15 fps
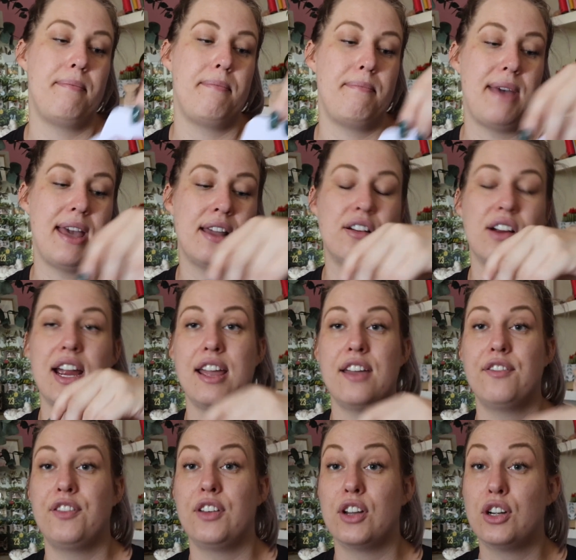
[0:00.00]

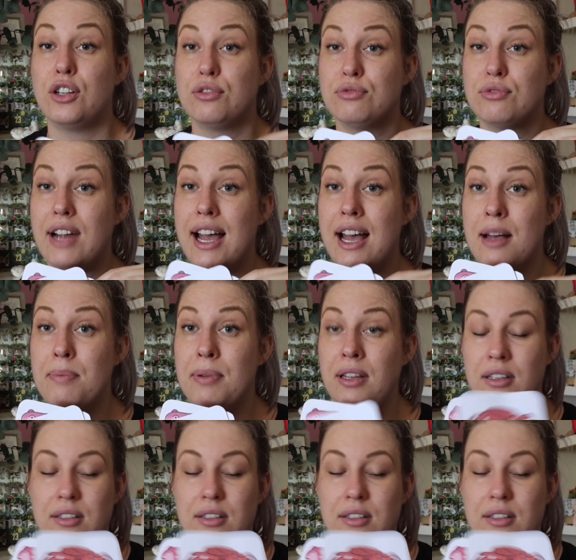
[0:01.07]
mangrove crab,